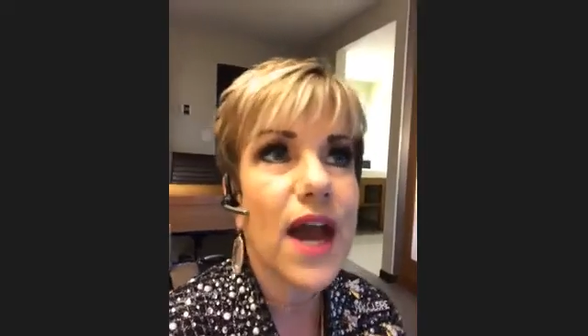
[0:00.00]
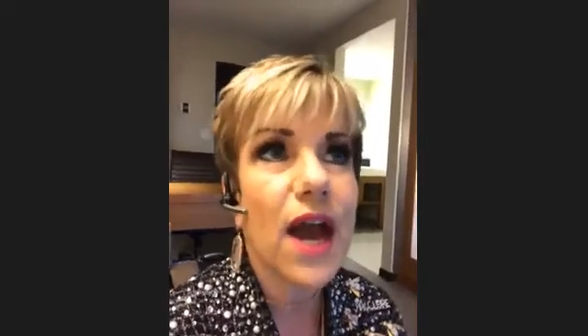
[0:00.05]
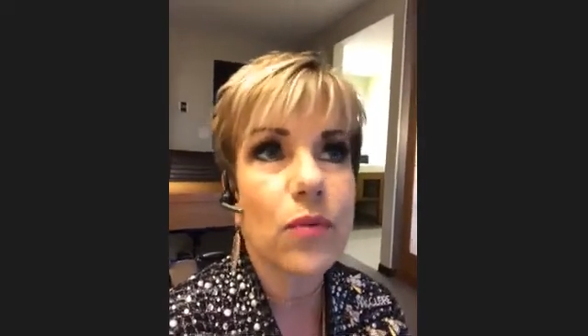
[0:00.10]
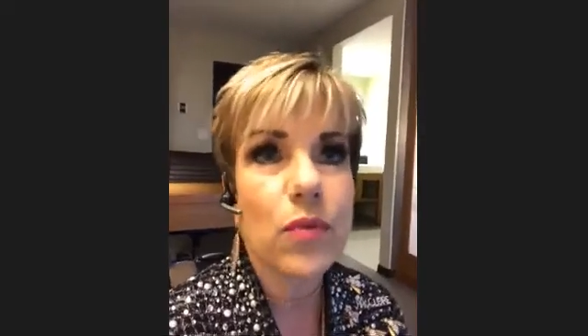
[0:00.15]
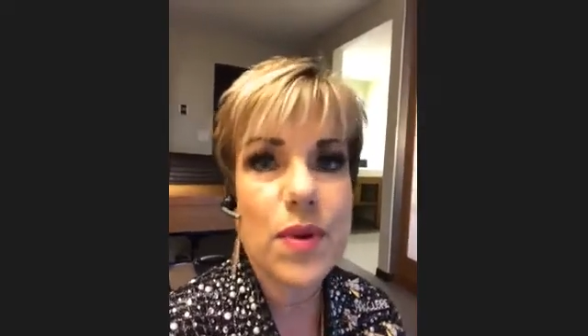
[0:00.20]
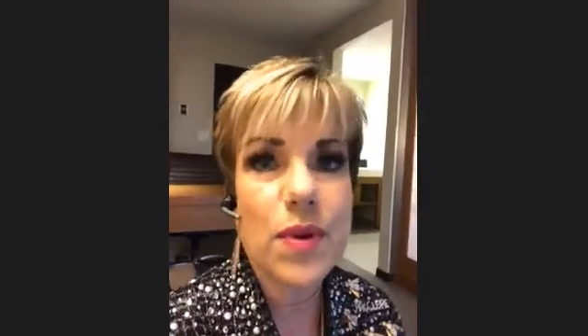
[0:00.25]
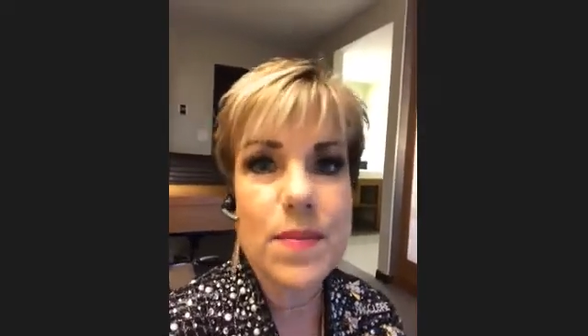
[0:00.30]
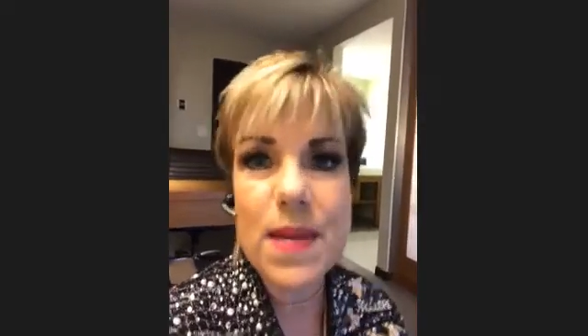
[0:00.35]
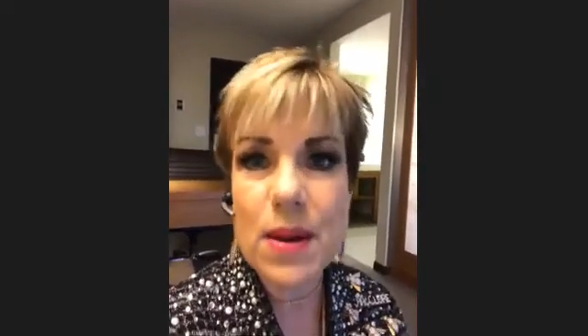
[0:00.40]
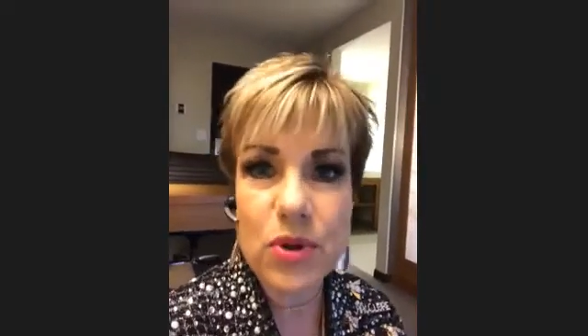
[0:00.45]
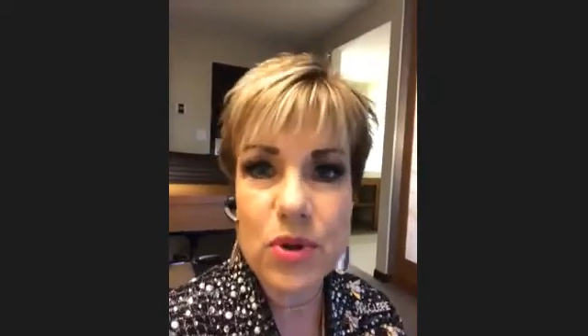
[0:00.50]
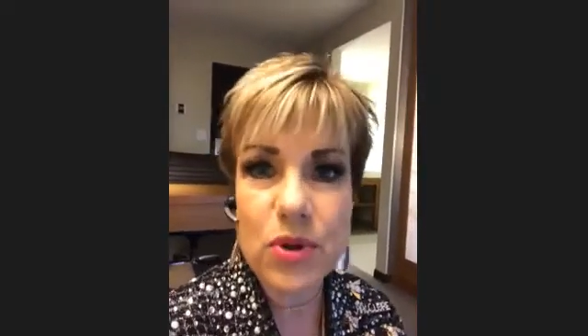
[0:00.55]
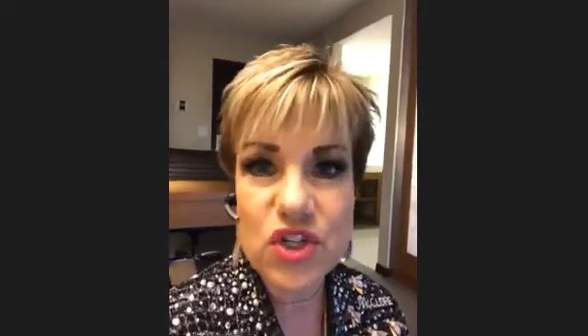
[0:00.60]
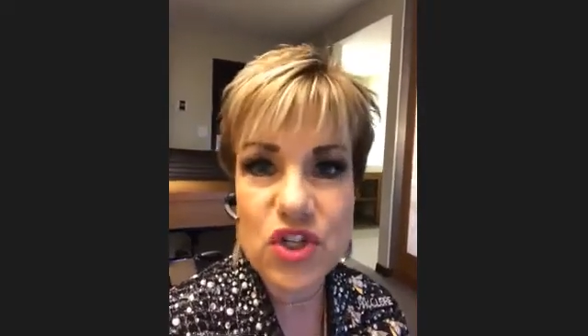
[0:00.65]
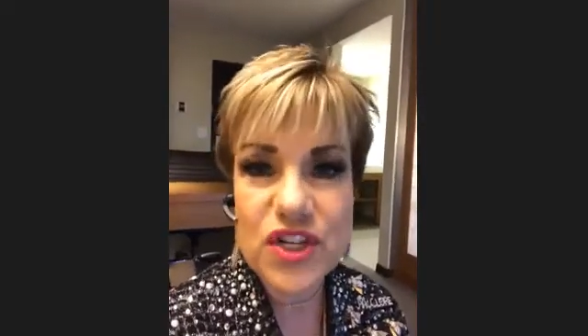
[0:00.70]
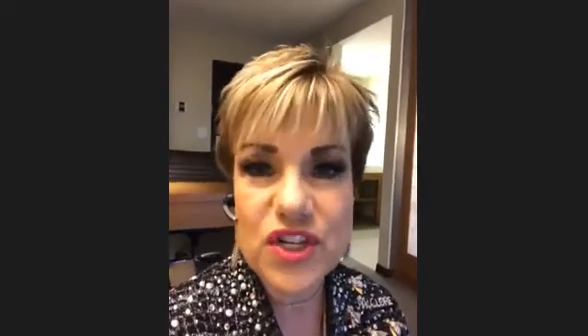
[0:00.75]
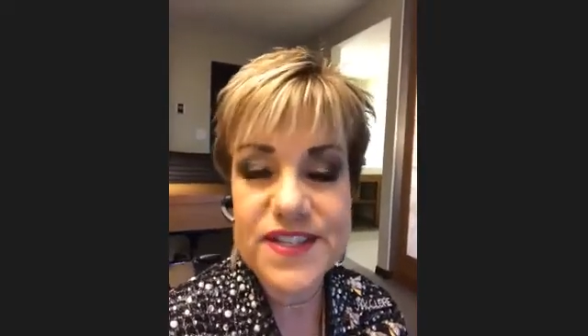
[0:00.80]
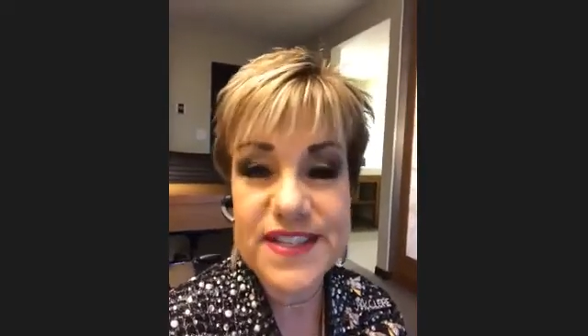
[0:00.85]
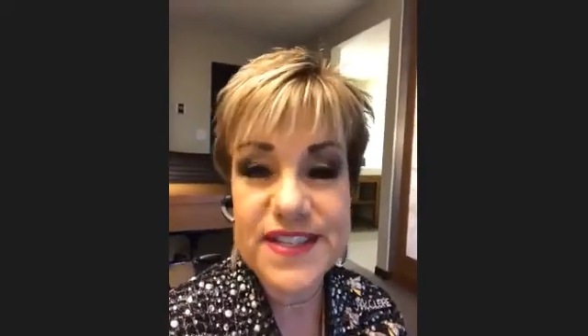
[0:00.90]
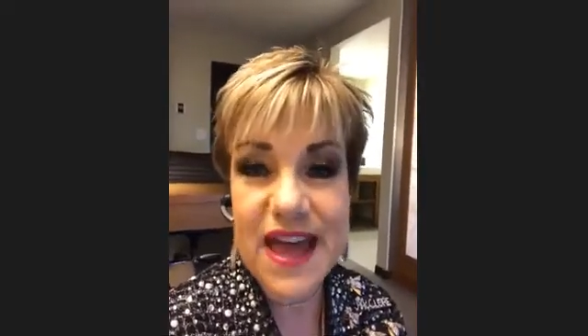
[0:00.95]
I remember
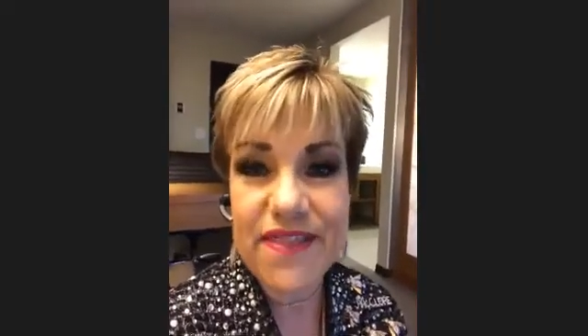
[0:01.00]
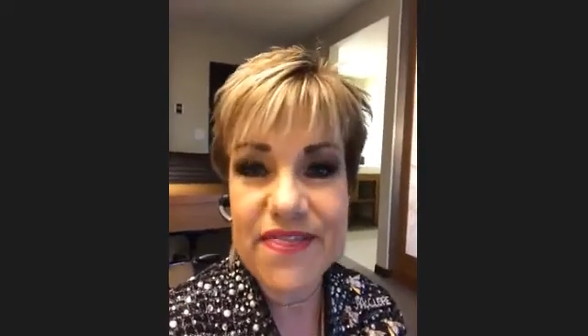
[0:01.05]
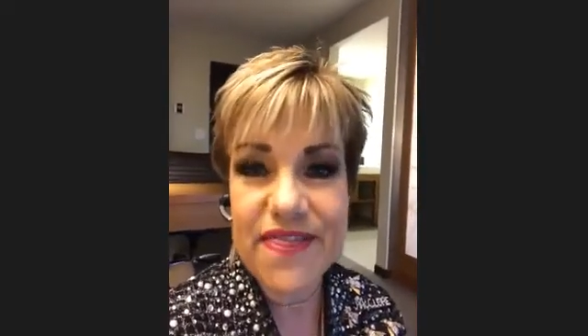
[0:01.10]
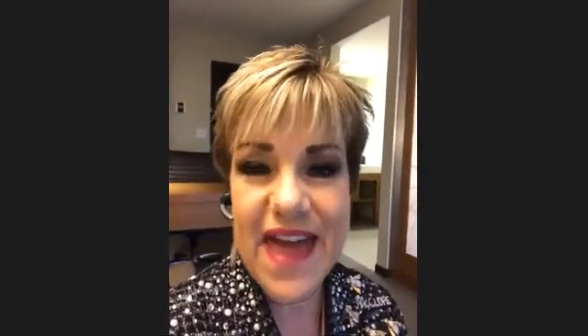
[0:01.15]
she said